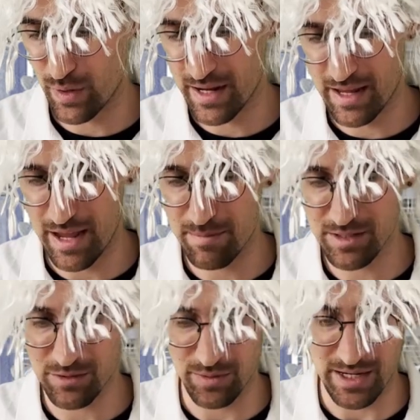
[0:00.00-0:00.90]

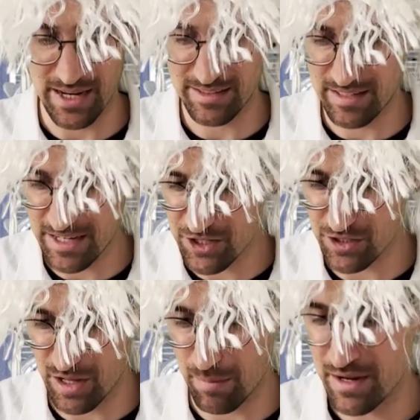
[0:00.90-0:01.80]
chemistry and teach
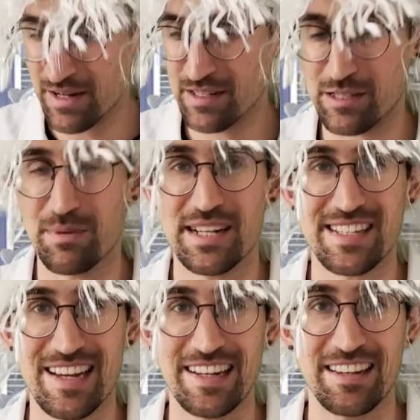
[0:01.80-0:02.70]
them some of the
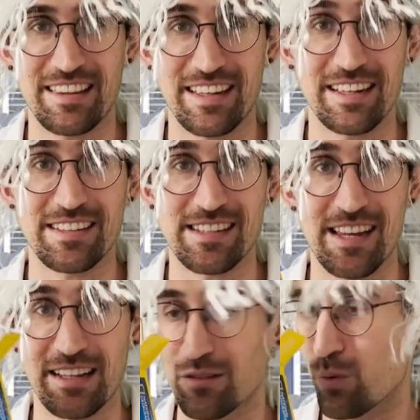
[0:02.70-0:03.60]
exciting things
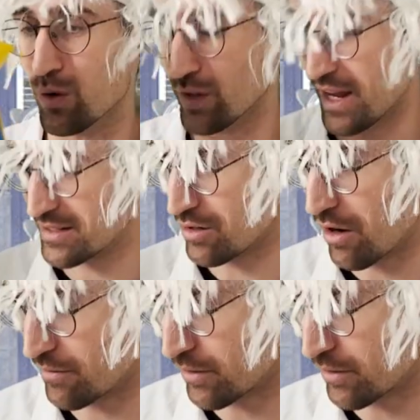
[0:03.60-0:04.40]
that the world has to offer.